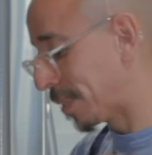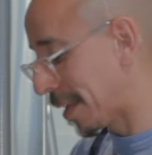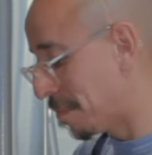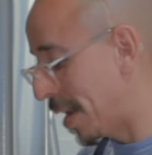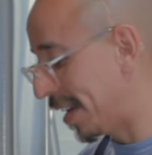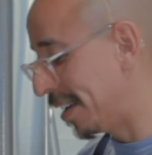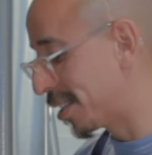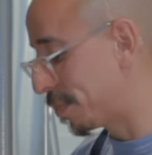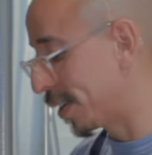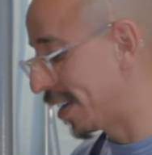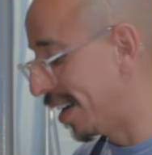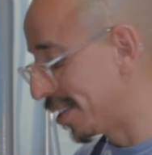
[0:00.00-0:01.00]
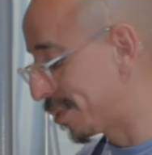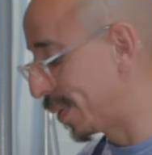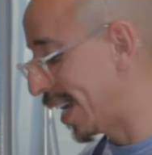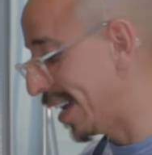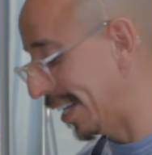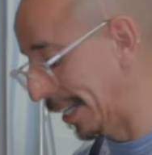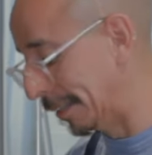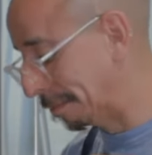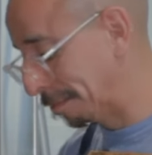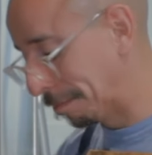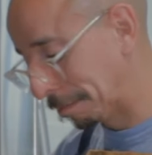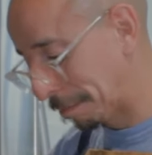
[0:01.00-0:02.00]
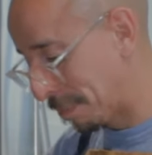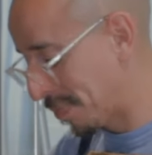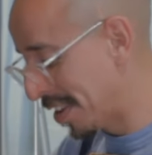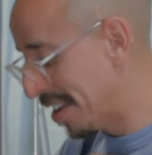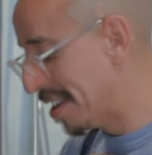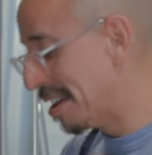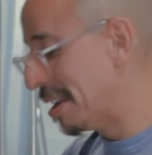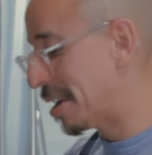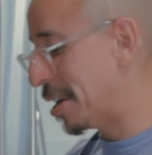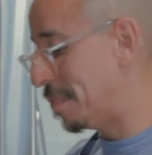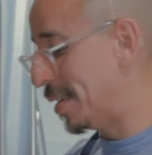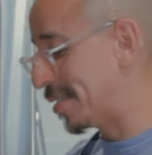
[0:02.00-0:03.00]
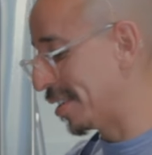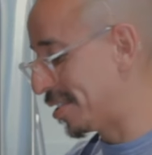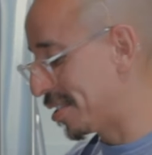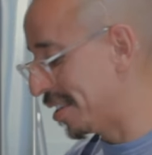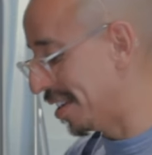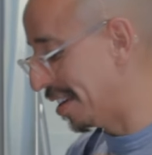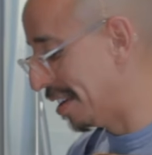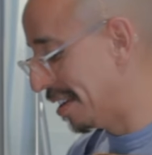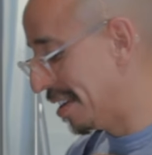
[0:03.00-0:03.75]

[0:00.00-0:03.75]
making spaghetti could be such a